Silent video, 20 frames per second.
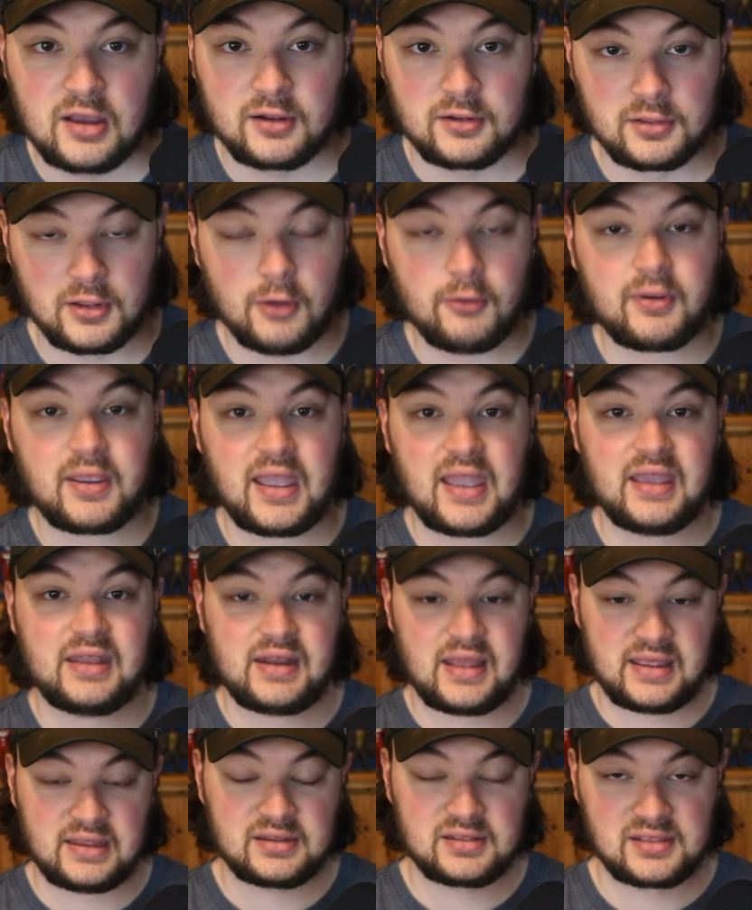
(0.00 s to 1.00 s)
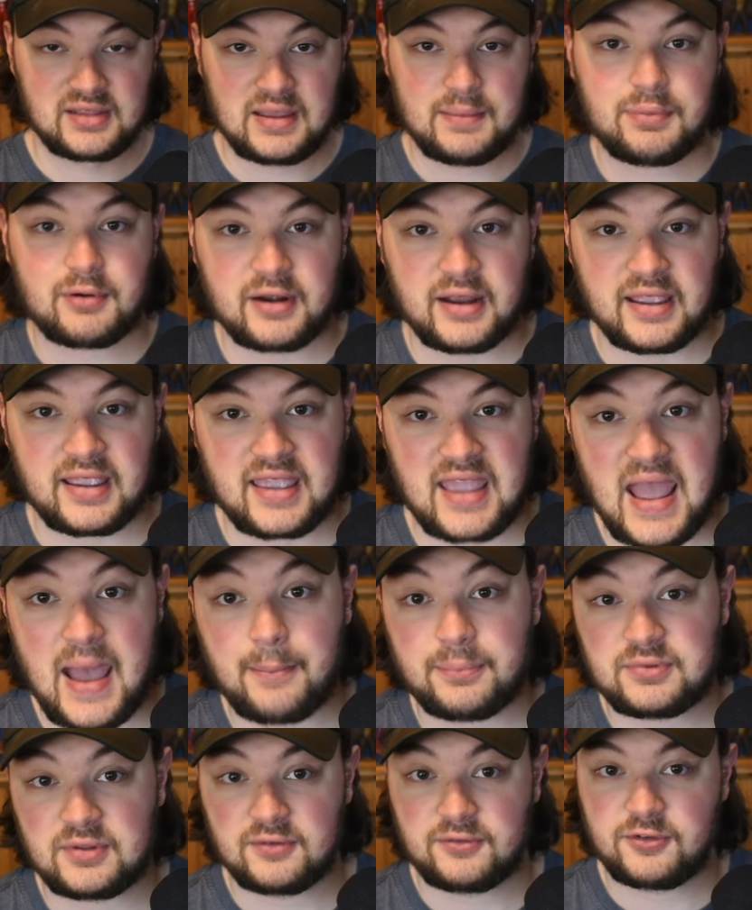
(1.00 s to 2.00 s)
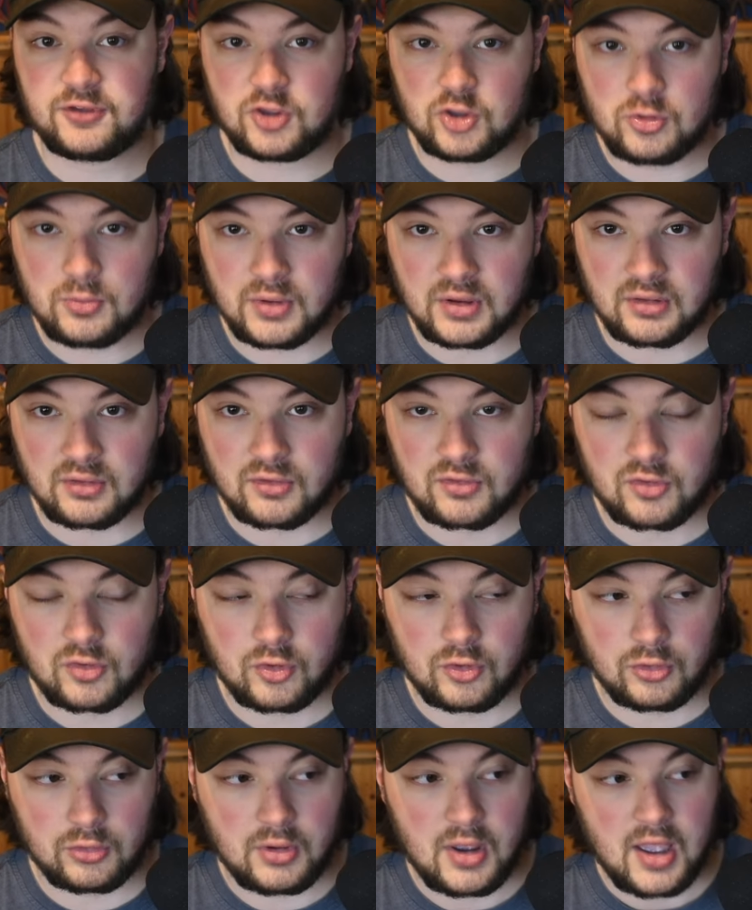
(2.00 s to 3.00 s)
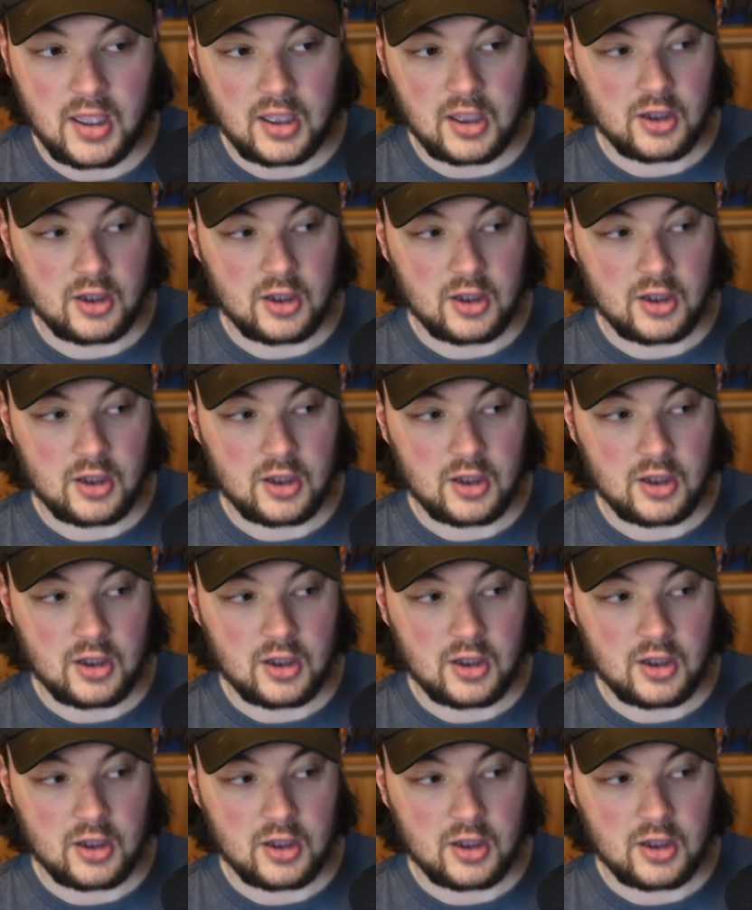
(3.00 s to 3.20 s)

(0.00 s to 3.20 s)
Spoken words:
locate and liberate captive humans, who